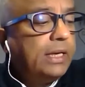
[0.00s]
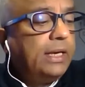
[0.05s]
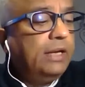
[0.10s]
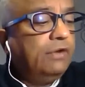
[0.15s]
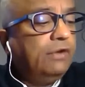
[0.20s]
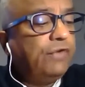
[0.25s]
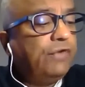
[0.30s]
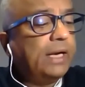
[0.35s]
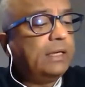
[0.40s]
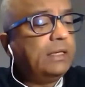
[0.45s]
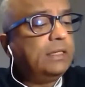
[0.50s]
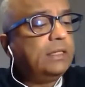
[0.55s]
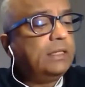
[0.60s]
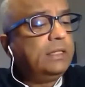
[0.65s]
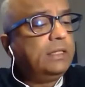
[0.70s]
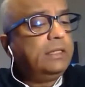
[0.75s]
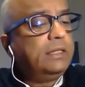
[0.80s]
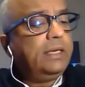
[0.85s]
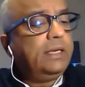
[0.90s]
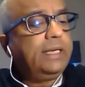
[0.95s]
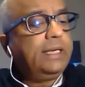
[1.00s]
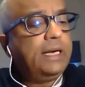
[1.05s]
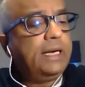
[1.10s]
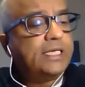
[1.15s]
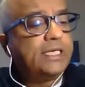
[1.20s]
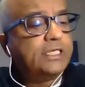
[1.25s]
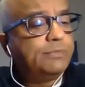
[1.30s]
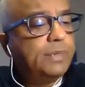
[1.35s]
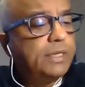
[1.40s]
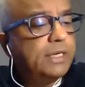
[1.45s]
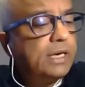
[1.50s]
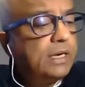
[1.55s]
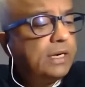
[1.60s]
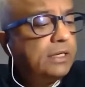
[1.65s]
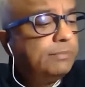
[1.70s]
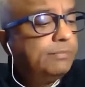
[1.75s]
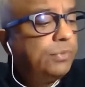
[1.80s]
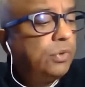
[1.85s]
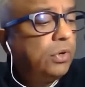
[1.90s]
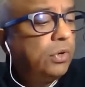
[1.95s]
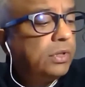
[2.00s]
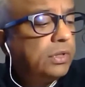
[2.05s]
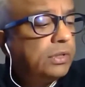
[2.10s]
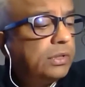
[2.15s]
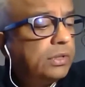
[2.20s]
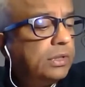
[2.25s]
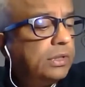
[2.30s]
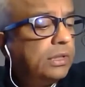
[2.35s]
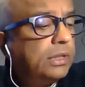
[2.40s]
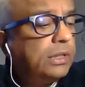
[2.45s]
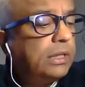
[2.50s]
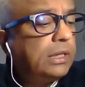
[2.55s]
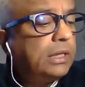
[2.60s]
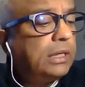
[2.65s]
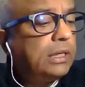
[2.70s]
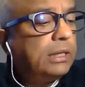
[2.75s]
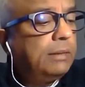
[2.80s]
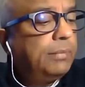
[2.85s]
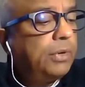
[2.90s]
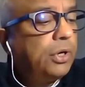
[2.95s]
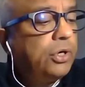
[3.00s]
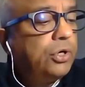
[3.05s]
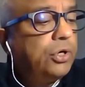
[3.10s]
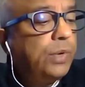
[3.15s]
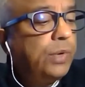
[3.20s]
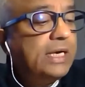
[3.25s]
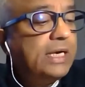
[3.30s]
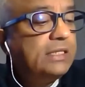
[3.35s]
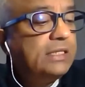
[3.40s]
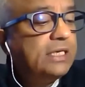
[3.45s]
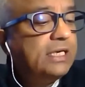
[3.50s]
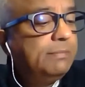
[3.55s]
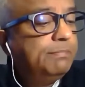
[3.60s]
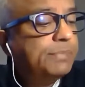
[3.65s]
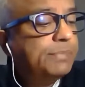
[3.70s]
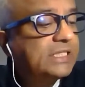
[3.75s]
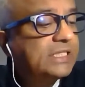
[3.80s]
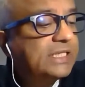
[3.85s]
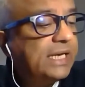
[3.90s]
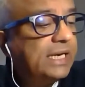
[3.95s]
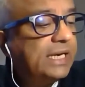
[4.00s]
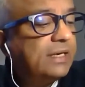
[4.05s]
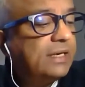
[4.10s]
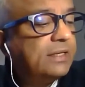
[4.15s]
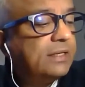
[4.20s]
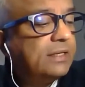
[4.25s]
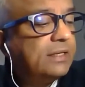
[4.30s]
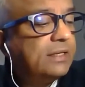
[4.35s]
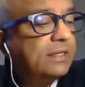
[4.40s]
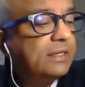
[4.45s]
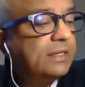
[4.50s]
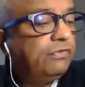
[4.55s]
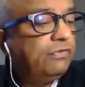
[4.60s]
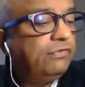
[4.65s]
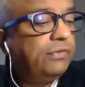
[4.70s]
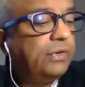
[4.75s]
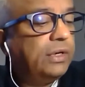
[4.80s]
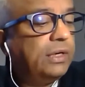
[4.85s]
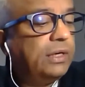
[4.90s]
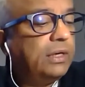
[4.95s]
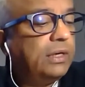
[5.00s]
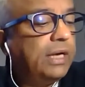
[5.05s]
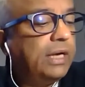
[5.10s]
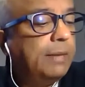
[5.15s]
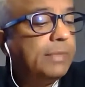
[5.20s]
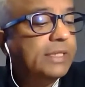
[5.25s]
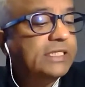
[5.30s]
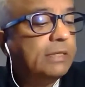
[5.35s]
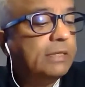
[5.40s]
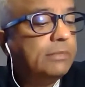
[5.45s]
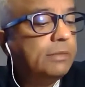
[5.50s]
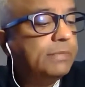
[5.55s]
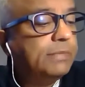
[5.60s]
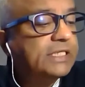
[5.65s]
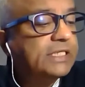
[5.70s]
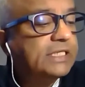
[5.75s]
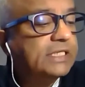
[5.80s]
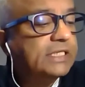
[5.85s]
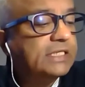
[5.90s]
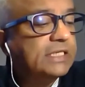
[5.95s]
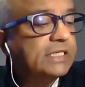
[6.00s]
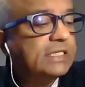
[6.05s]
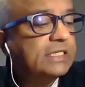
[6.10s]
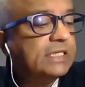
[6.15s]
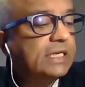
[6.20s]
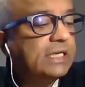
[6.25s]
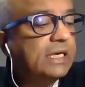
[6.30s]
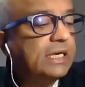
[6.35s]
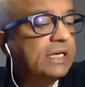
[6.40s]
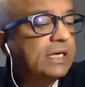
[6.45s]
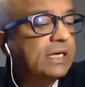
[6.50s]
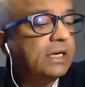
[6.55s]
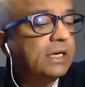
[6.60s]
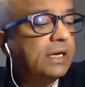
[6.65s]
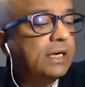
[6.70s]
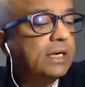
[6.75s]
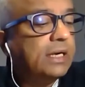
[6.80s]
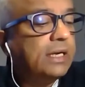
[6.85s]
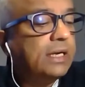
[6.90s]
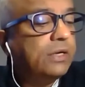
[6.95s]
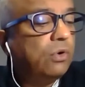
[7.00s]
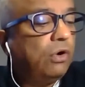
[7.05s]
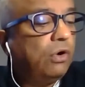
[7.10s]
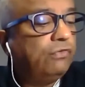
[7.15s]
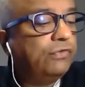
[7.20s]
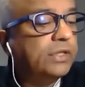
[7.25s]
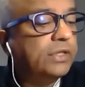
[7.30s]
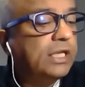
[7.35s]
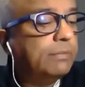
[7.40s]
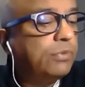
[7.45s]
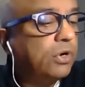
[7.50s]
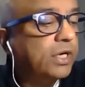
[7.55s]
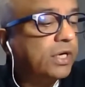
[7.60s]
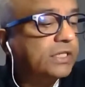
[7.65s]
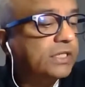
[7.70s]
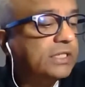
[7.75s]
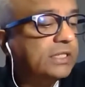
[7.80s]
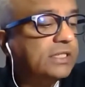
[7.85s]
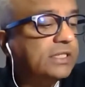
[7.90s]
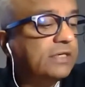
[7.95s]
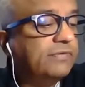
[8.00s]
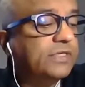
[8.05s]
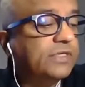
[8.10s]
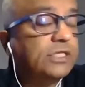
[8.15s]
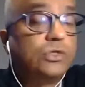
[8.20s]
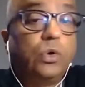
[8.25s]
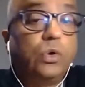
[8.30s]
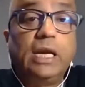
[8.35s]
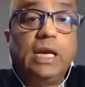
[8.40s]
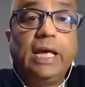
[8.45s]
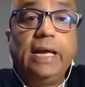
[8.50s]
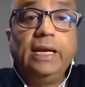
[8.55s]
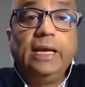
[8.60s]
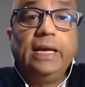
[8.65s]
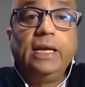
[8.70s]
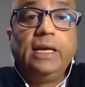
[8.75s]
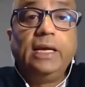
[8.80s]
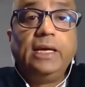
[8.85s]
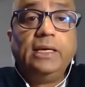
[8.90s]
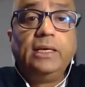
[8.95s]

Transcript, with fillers: In fact, again, as per our report, about 23% of MSME businesses in India currently offer their products and services online.